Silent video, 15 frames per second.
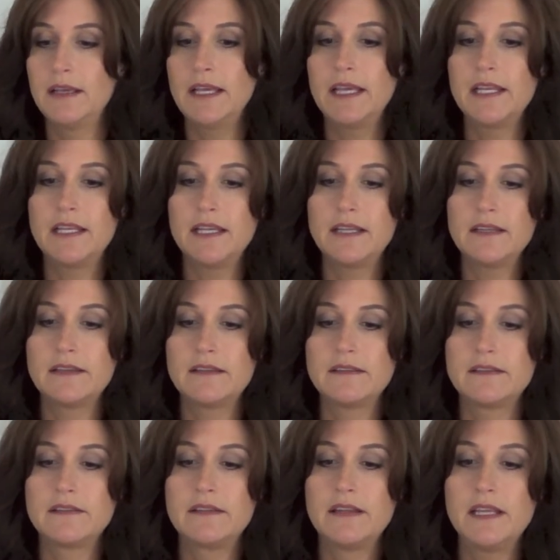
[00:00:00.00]
It
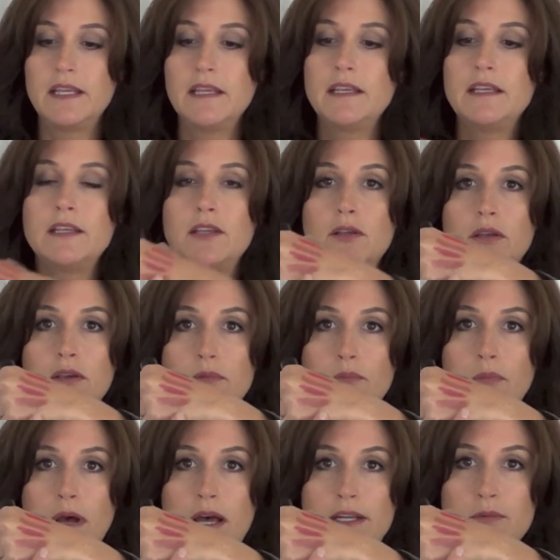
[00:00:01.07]
is the
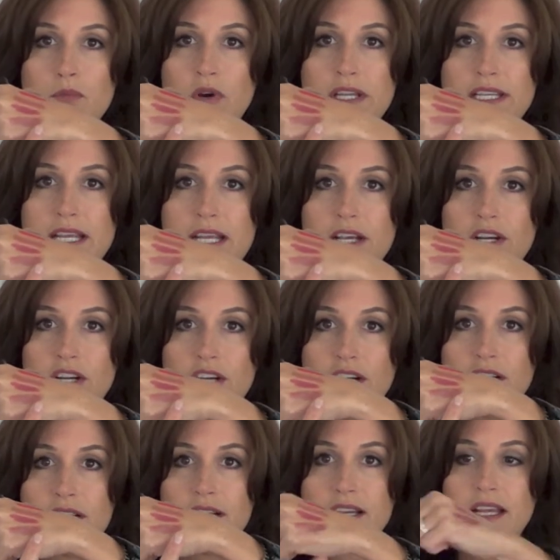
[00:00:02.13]
bottom one
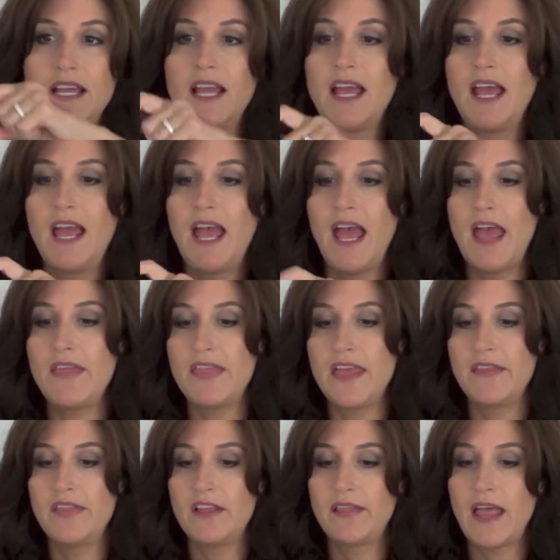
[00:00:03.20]
here. And
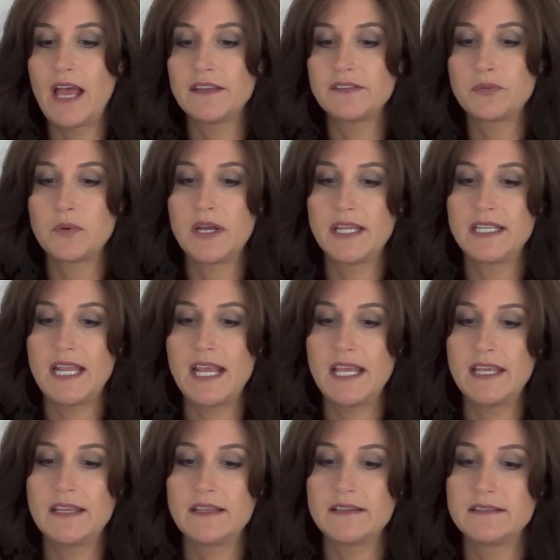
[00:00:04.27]
then the last one
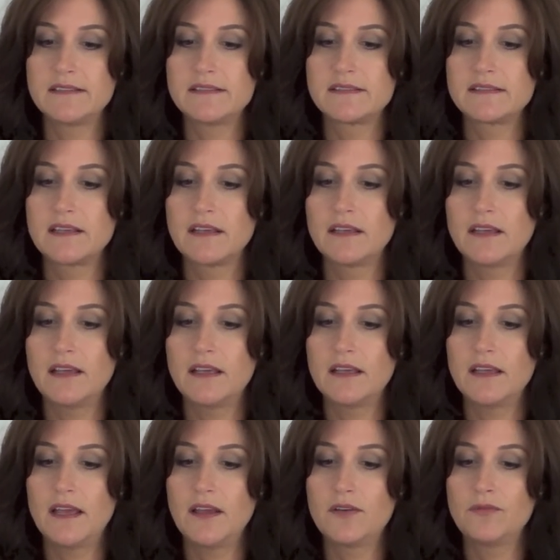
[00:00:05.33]
is
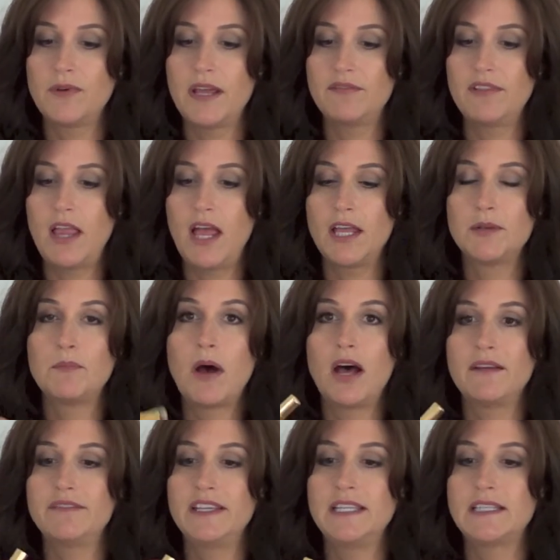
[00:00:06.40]
Revlon
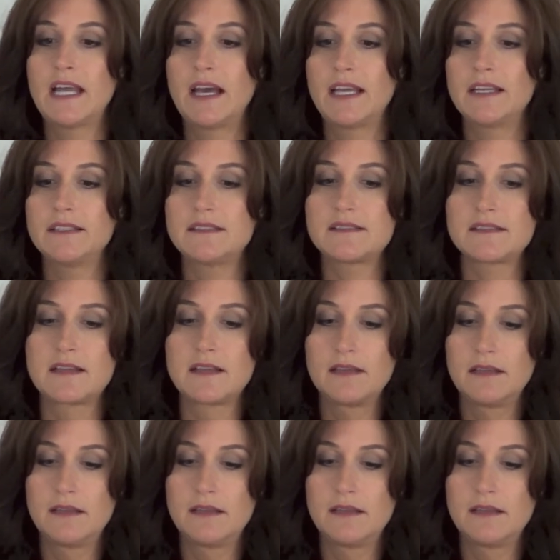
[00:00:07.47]
Mauve Night.